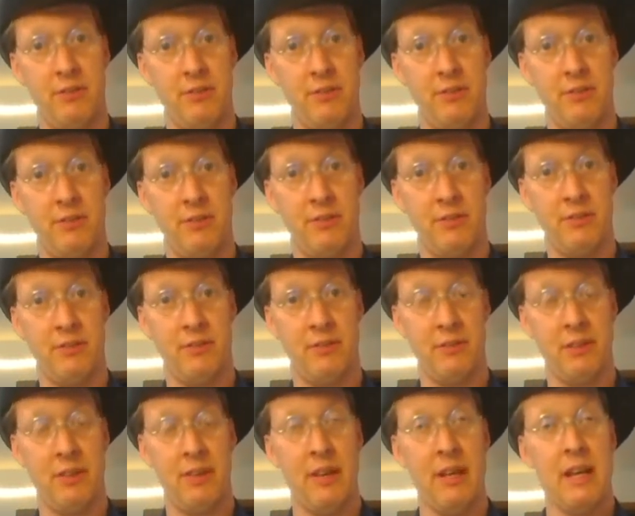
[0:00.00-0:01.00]

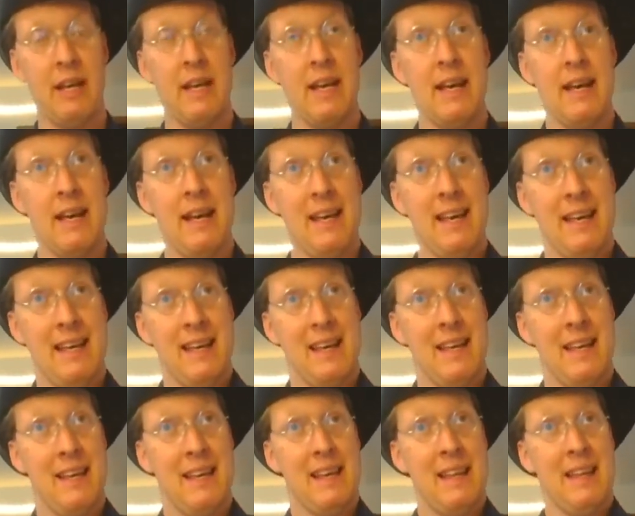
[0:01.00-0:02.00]

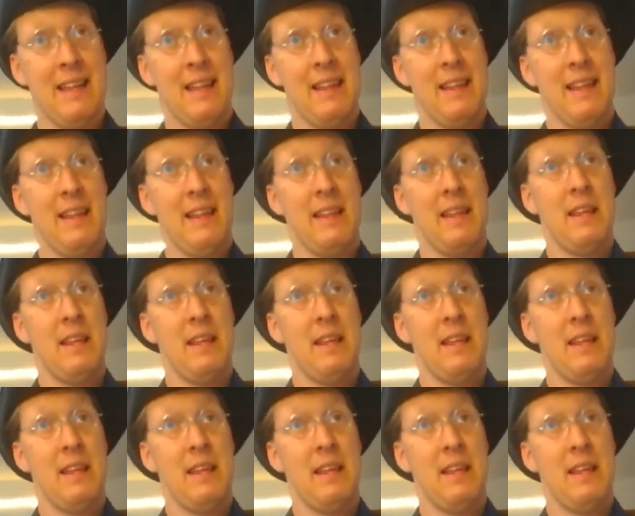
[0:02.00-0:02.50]
No one is speaking in this clip.